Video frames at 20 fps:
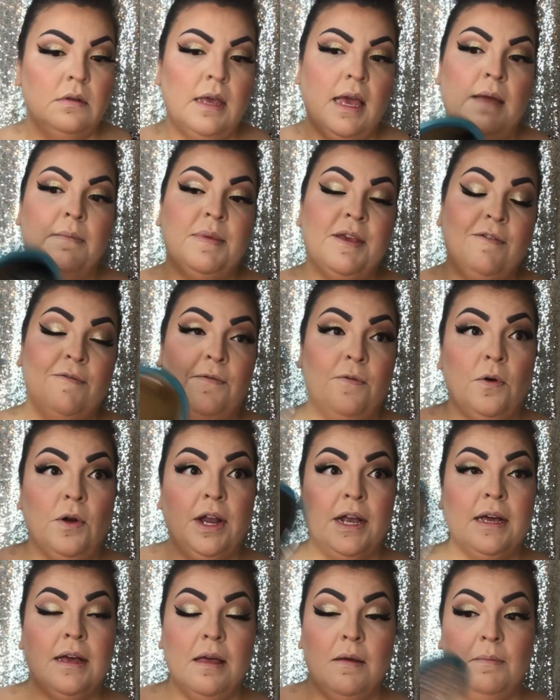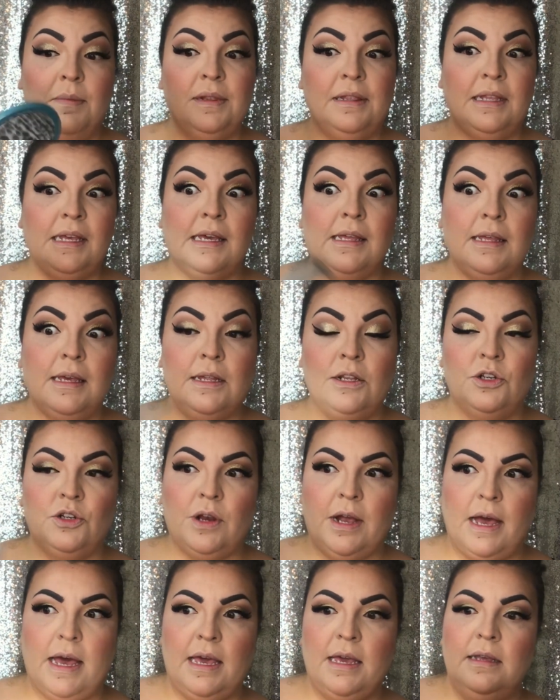And before it completely
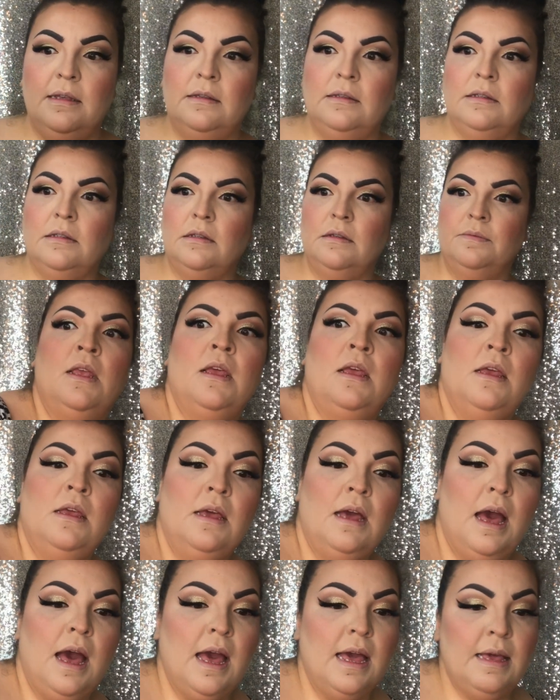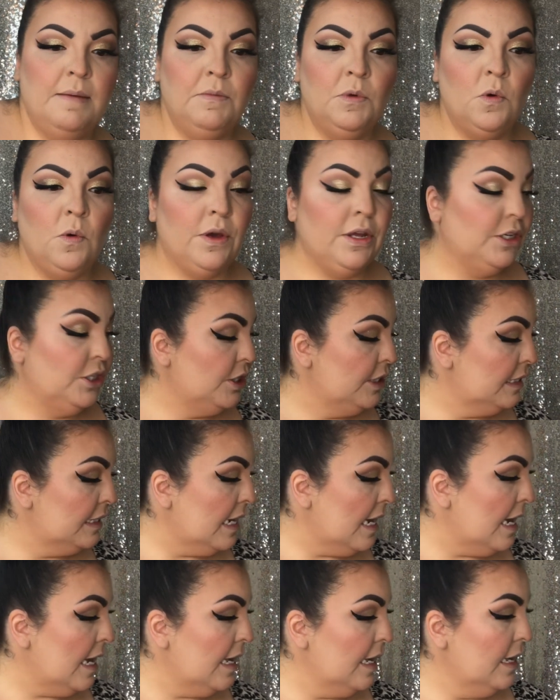dries, I am going to
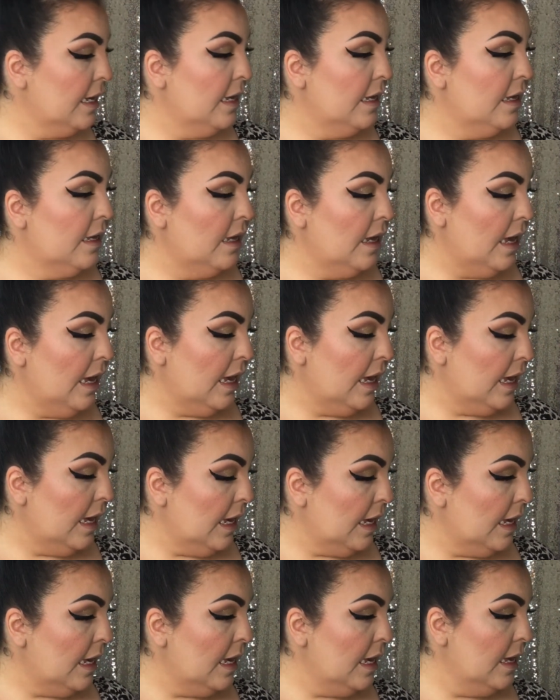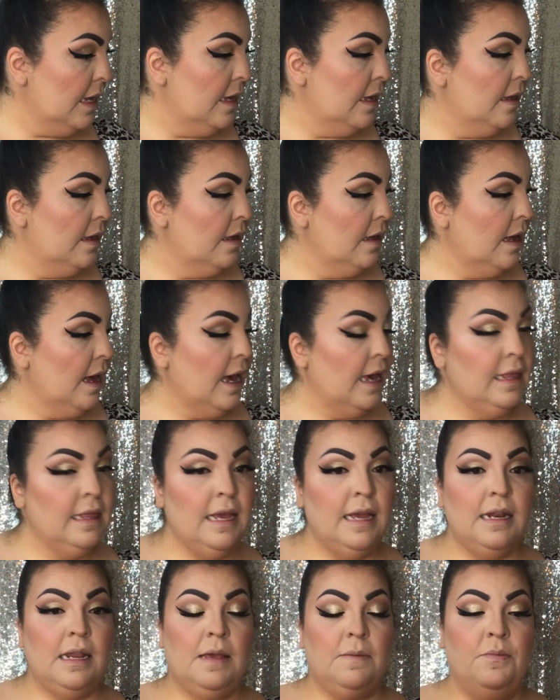take a
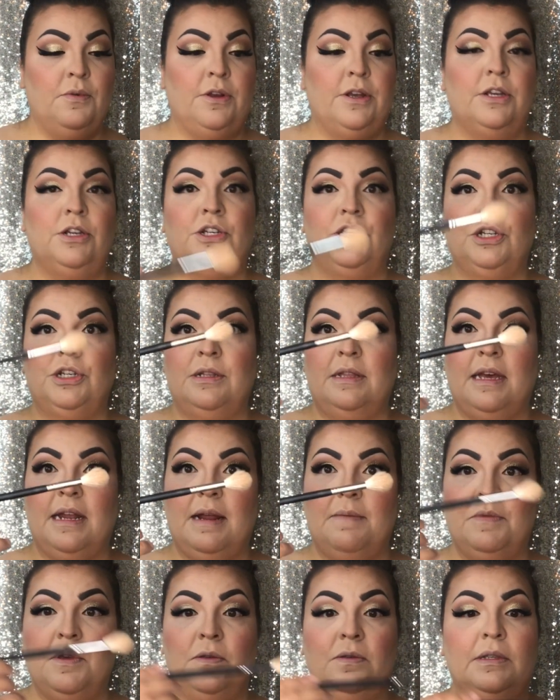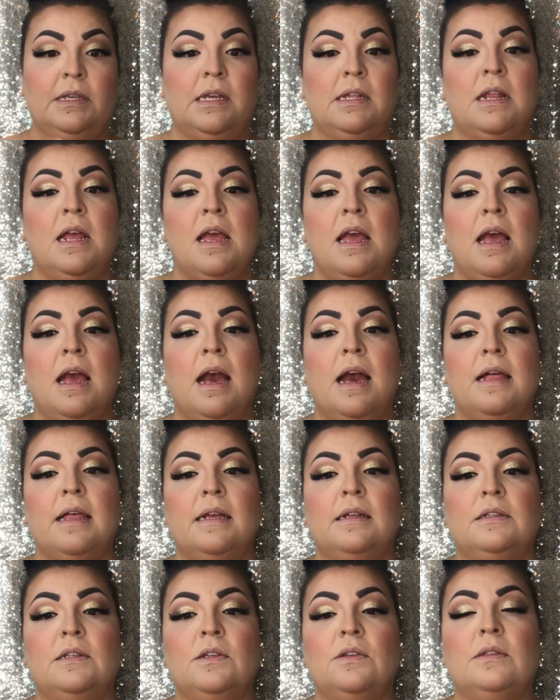highlighting brush that I'm using. I
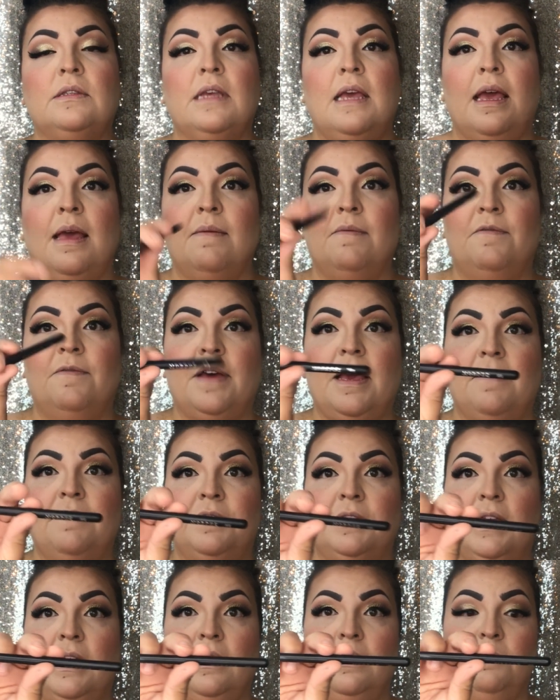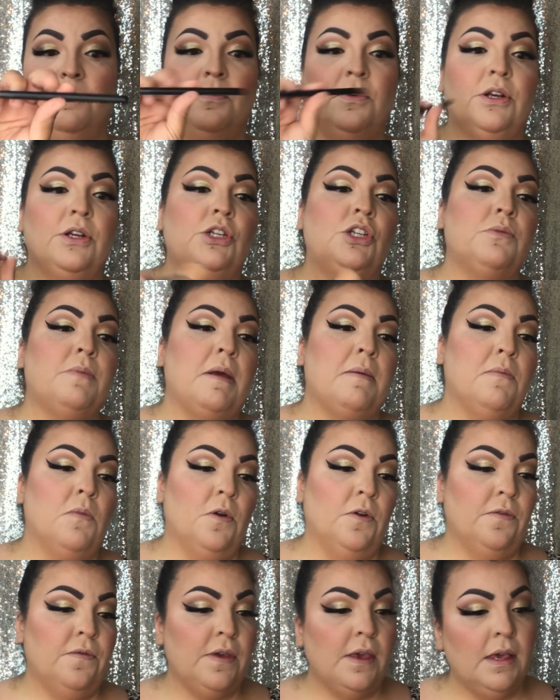like to use the M510 brush by
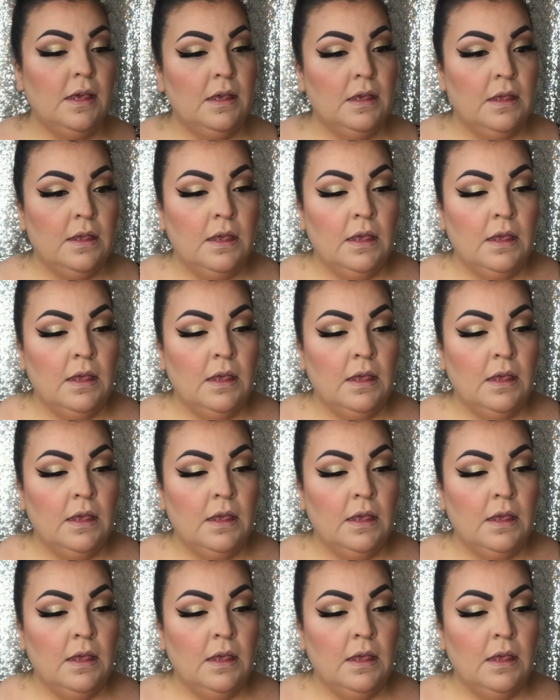Morphe.